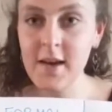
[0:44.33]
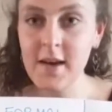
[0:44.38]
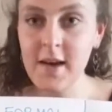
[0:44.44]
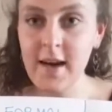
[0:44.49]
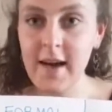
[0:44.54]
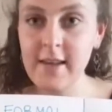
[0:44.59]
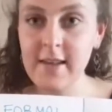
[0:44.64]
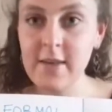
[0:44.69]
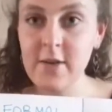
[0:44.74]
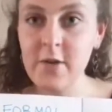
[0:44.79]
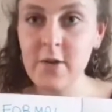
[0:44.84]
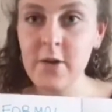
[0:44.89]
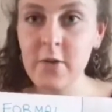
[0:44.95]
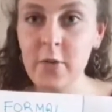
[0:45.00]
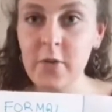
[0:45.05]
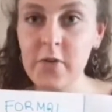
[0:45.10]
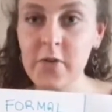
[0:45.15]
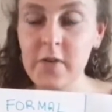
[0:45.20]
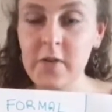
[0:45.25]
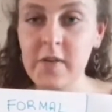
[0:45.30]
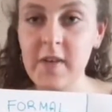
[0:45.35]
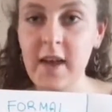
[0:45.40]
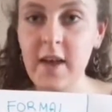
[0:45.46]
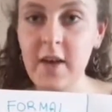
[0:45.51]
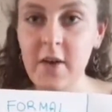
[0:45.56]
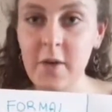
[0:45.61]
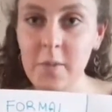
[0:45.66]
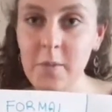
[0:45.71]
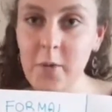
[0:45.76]
And you can also
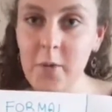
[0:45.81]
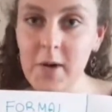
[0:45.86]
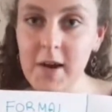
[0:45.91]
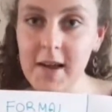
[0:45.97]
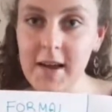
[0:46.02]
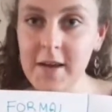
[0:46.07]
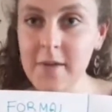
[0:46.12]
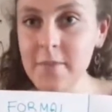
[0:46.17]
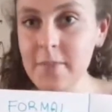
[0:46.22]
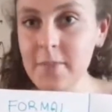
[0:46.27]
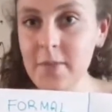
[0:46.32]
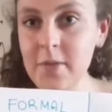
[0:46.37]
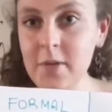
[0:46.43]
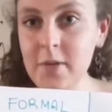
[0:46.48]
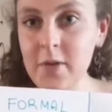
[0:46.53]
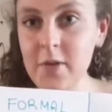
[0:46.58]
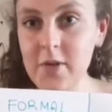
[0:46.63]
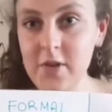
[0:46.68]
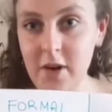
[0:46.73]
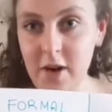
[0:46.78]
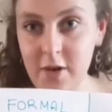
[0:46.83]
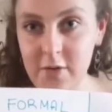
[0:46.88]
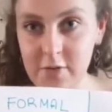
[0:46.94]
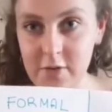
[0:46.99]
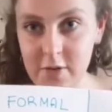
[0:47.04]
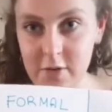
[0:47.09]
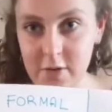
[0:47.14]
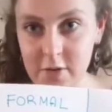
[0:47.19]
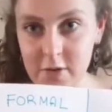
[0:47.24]
say good morning, good
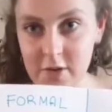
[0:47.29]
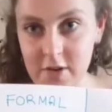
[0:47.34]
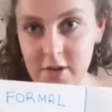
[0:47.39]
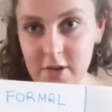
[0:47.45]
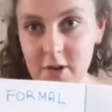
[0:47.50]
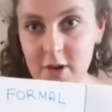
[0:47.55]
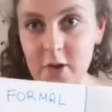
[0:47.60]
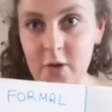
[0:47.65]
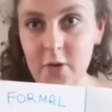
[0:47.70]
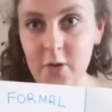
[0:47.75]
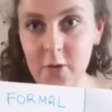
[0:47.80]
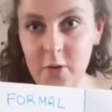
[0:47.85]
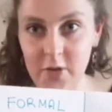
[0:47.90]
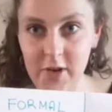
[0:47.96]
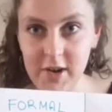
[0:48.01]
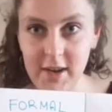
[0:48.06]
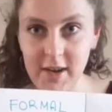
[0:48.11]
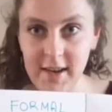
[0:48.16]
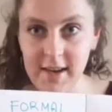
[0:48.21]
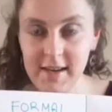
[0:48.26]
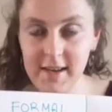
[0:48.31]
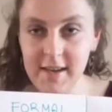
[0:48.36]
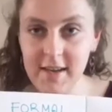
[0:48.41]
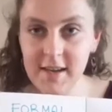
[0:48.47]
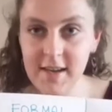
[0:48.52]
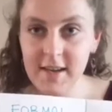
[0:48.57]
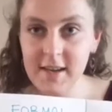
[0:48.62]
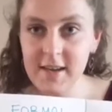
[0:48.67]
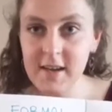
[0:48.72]
afternoon, or good night,
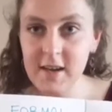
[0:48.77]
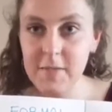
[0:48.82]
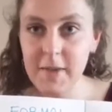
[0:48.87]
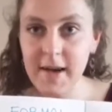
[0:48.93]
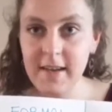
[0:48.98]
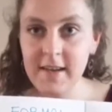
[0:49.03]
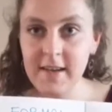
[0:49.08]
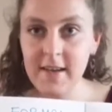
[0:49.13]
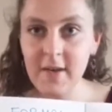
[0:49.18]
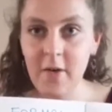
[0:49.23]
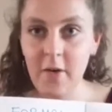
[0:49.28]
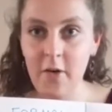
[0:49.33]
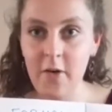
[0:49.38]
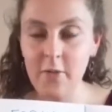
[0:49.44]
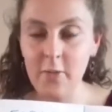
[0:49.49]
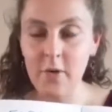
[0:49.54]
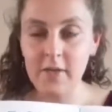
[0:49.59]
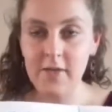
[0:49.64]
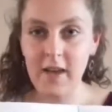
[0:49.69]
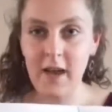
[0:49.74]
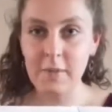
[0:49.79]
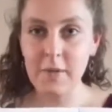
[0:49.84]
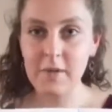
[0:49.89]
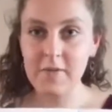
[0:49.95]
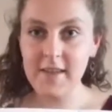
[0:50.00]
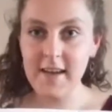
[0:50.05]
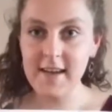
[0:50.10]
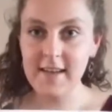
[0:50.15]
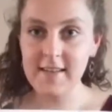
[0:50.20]
depending on what time of
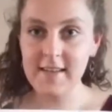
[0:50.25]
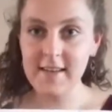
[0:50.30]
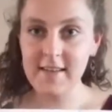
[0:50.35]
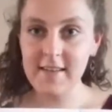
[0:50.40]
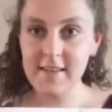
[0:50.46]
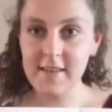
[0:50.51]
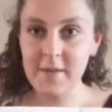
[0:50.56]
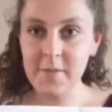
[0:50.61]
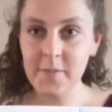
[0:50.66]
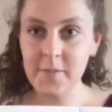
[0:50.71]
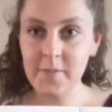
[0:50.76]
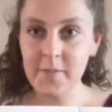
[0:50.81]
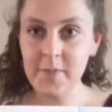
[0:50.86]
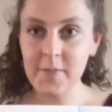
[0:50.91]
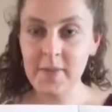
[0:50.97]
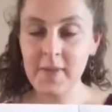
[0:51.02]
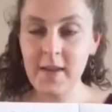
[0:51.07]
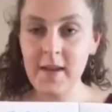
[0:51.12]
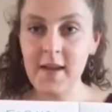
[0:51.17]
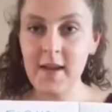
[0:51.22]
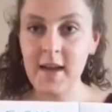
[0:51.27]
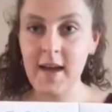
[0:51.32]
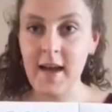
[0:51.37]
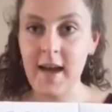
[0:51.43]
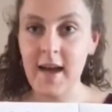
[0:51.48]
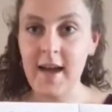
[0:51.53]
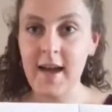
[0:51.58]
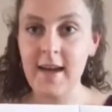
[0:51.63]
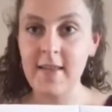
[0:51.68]
day it is.
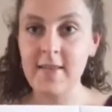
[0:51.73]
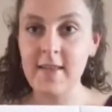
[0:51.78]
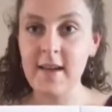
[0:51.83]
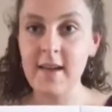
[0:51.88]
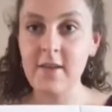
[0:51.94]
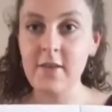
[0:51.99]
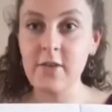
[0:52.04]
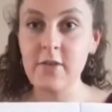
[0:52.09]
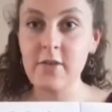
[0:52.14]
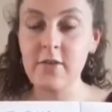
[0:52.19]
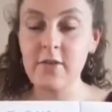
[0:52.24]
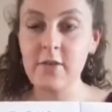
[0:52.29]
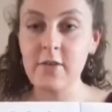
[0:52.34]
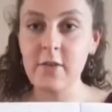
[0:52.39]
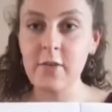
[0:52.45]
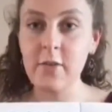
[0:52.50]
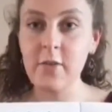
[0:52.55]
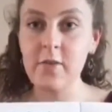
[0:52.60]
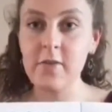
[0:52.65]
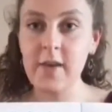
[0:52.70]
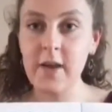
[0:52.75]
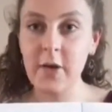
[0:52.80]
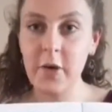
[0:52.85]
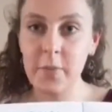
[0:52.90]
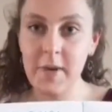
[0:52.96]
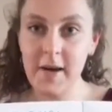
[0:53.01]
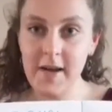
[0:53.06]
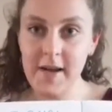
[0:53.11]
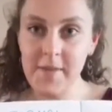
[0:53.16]
And then to say
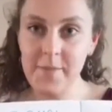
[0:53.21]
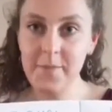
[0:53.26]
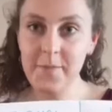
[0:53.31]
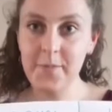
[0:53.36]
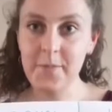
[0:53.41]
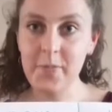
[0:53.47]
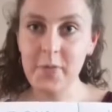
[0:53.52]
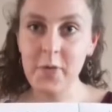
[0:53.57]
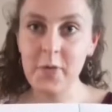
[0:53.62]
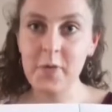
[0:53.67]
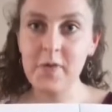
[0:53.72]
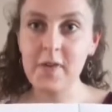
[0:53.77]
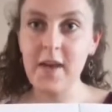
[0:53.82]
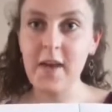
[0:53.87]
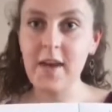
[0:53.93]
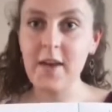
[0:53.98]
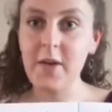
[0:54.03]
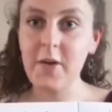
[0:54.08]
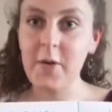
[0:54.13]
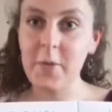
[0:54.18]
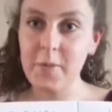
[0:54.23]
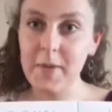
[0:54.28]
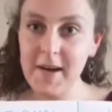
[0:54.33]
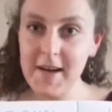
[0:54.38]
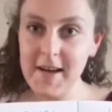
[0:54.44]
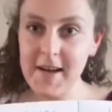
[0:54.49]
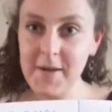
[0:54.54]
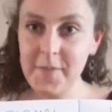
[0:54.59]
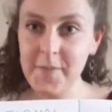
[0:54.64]
goodbye, you say
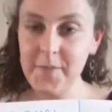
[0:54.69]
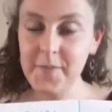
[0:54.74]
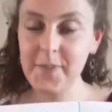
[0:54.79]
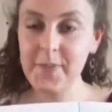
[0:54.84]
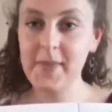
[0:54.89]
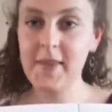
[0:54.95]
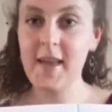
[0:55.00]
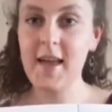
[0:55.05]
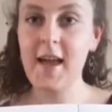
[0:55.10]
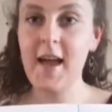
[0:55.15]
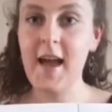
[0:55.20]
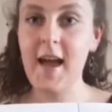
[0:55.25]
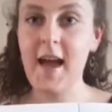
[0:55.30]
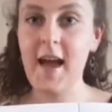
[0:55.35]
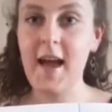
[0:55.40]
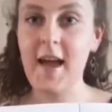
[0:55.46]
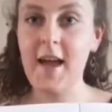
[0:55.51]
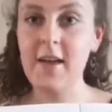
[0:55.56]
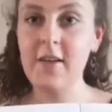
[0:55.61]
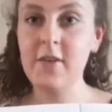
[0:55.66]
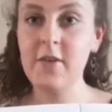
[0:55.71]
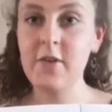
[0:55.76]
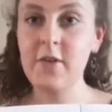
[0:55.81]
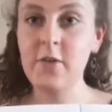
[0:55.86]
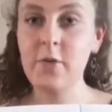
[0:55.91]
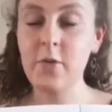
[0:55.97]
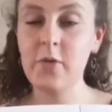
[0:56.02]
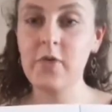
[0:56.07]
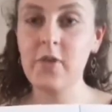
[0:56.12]
goodbye. And you
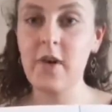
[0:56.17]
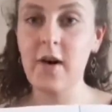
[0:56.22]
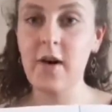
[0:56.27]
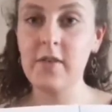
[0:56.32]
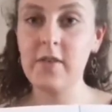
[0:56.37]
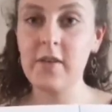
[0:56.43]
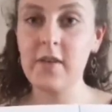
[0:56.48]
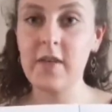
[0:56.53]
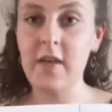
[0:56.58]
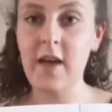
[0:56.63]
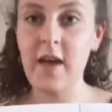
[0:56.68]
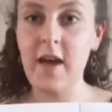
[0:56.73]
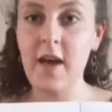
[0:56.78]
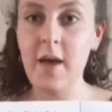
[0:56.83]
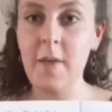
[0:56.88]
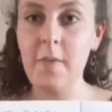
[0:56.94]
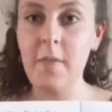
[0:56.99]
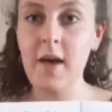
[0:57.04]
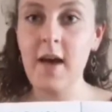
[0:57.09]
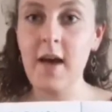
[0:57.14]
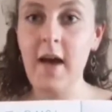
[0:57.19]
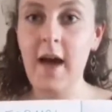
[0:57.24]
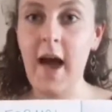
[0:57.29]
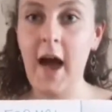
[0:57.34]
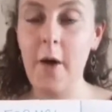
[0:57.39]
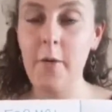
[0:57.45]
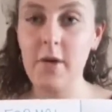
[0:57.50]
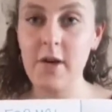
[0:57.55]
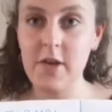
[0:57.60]
can also ask them,
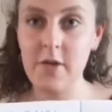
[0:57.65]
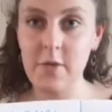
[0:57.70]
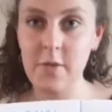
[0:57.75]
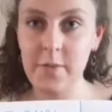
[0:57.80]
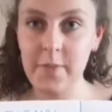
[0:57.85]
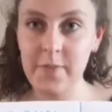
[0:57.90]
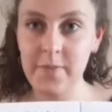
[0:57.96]
how are you?